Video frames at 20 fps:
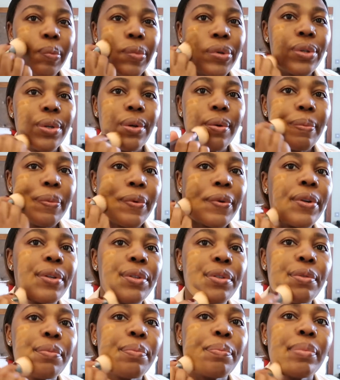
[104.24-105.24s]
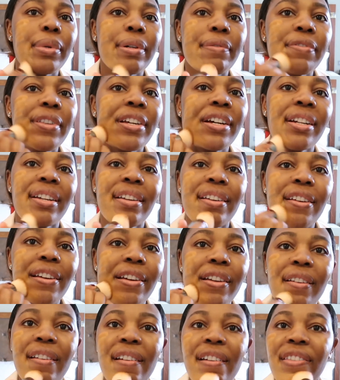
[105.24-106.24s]
So I'm going to buff that
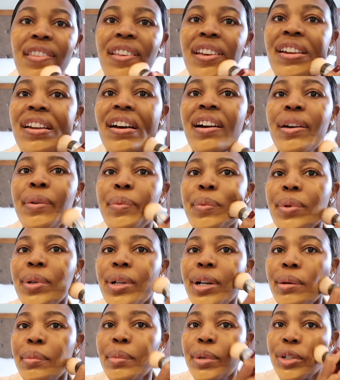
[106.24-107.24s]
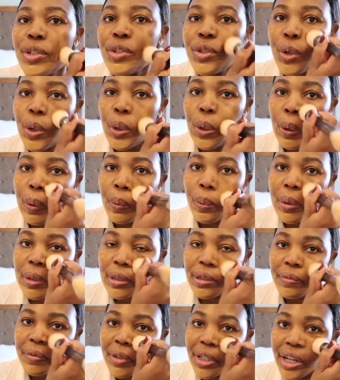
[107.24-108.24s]
in, and then I will come and show you once
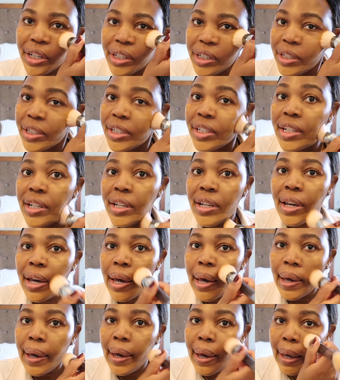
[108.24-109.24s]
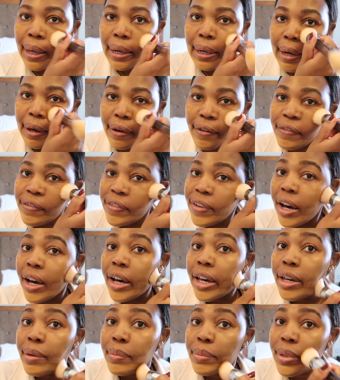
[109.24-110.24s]
I've done it. And if I
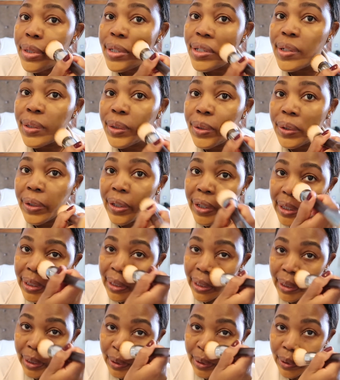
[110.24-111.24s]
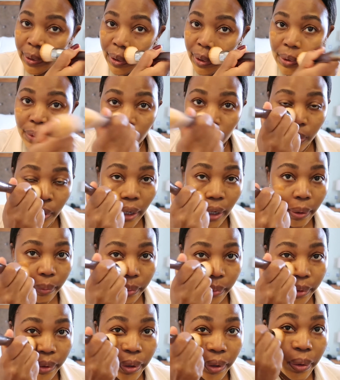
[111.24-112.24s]
am still looking like a ghost, I
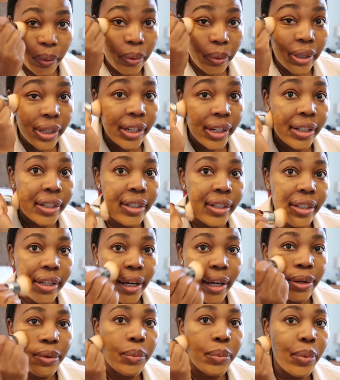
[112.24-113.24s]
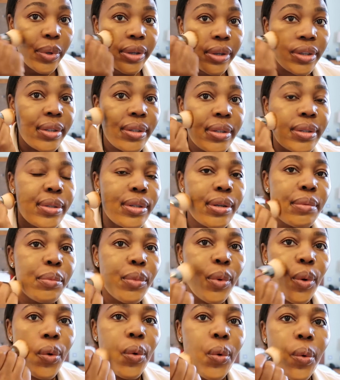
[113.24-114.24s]
will go in again with some
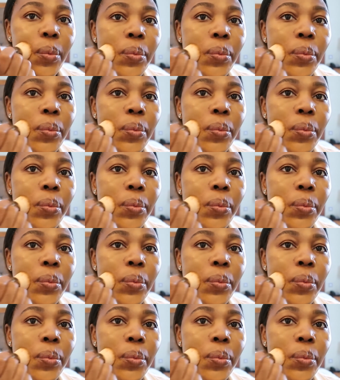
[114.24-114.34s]
more